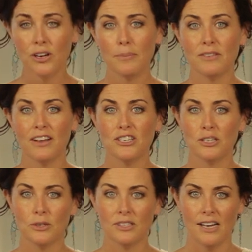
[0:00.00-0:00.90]
cups
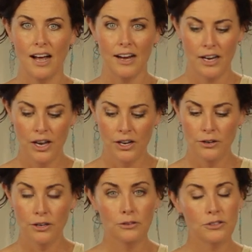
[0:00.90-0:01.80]
vegetable stock. You
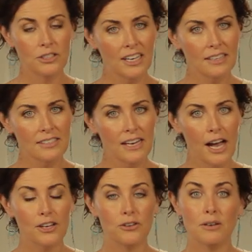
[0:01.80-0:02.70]
can use chicken
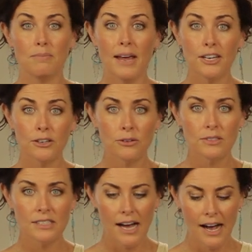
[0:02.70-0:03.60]
stock, you can make your own
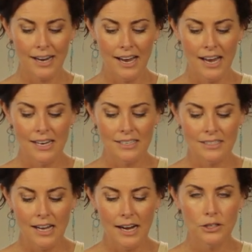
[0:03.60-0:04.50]
stock.
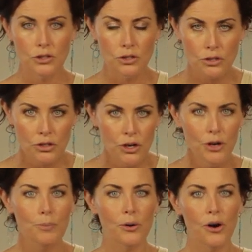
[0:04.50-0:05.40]
Stock is
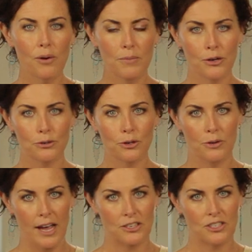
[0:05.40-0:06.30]
super mineral
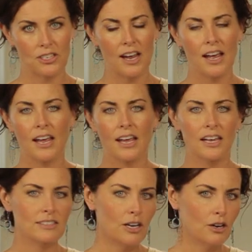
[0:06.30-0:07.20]
rich.
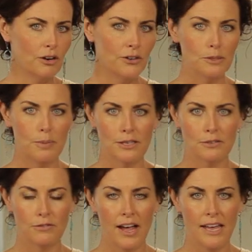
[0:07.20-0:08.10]
It's a girl's
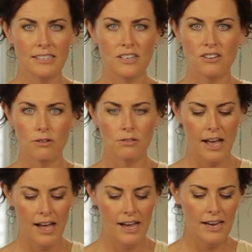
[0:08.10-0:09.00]
best friend, no
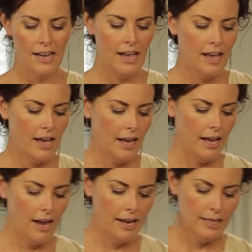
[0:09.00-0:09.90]
lie.
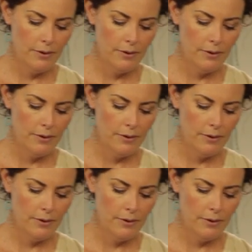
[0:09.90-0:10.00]
I highly